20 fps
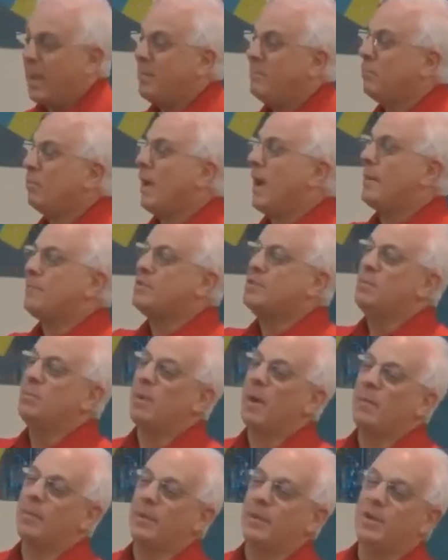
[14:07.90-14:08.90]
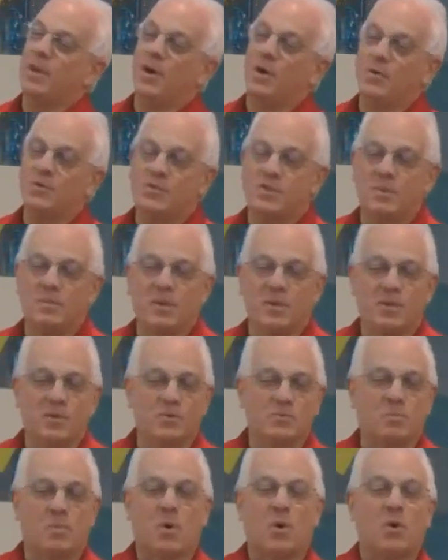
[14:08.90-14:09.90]
And perhaps you probably know some of
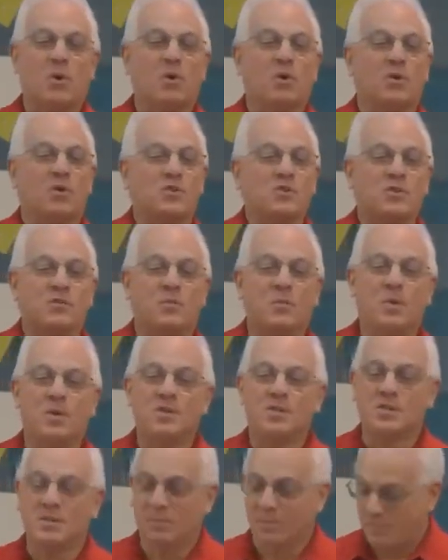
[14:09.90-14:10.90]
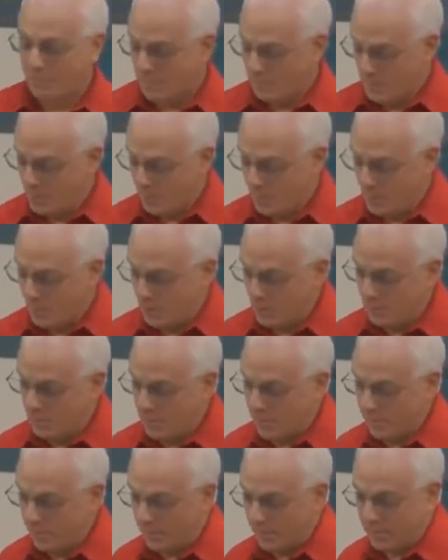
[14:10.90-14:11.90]
those pearls of wisdom from your own
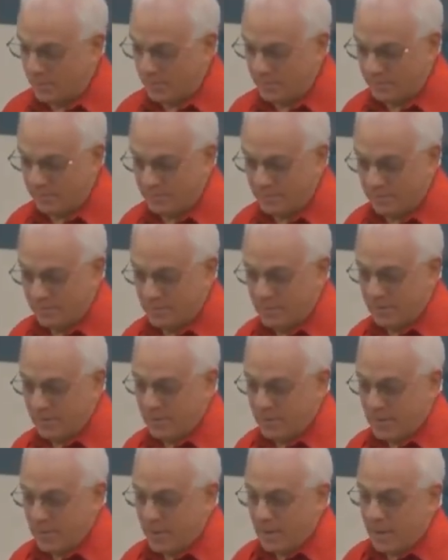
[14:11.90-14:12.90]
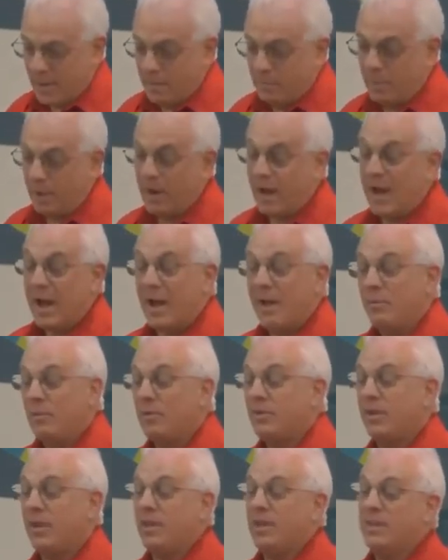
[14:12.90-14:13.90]
mother. But I
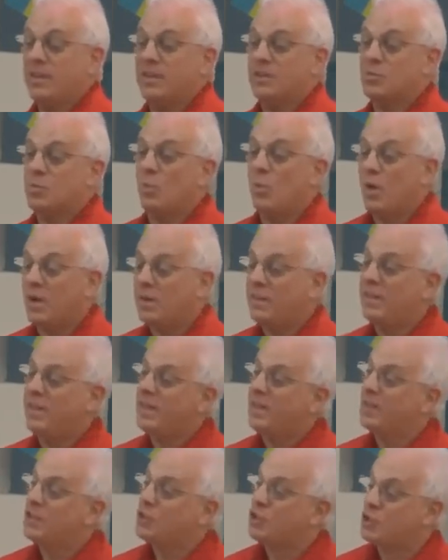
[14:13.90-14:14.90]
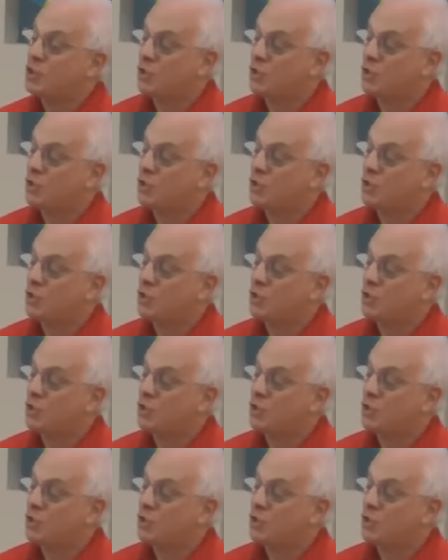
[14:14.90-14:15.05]
will tell you this one thing is